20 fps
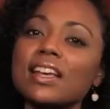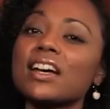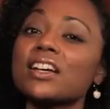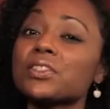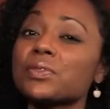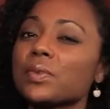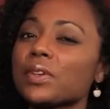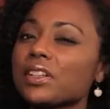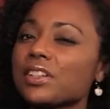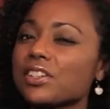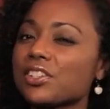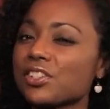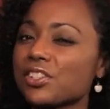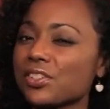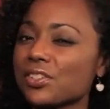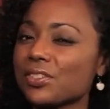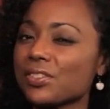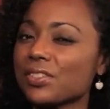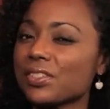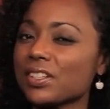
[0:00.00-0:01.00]
as well as
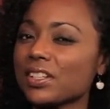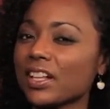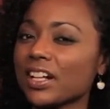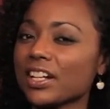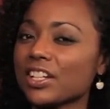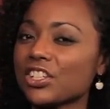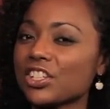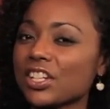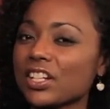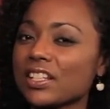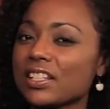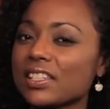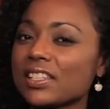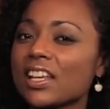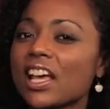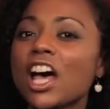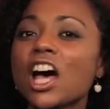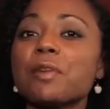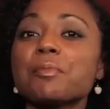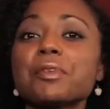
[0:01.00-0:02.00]
shoe selections.
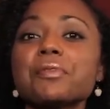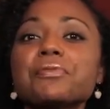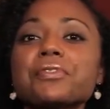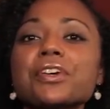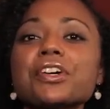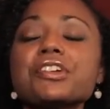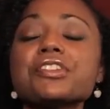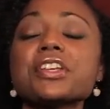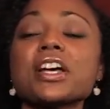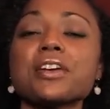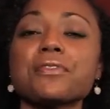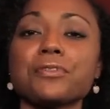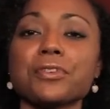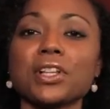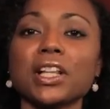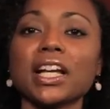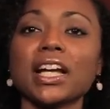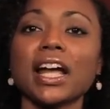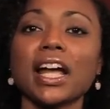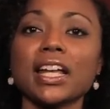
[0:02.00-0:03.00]
But first, I feel
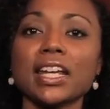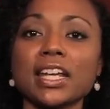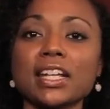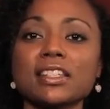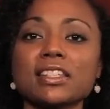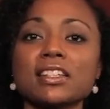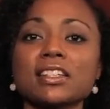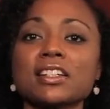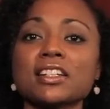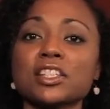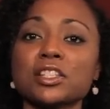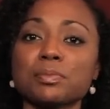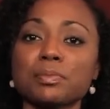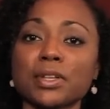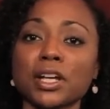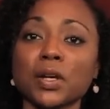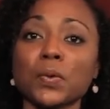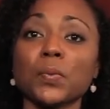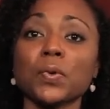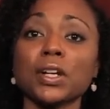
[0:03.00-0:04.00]
like I need to
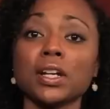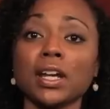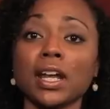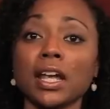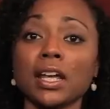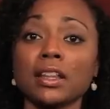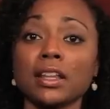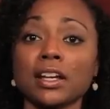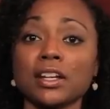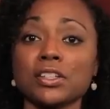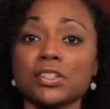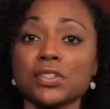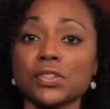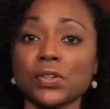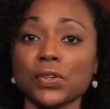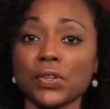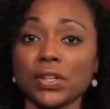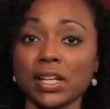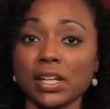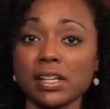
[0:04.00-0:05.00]
explain what an A-line
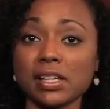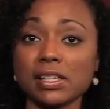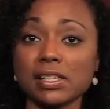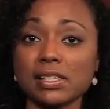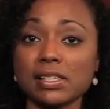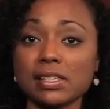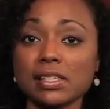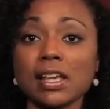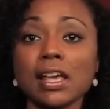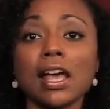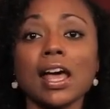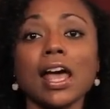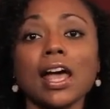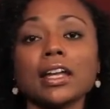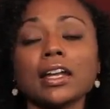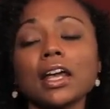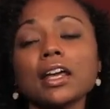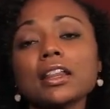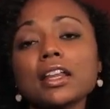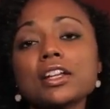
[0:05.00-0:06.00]
skirt is.
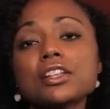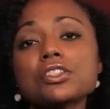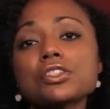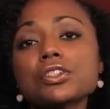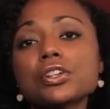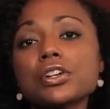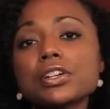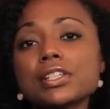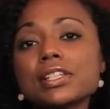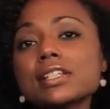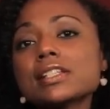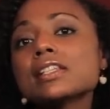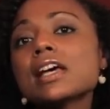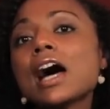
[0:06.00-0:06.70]
An A-line skirt sits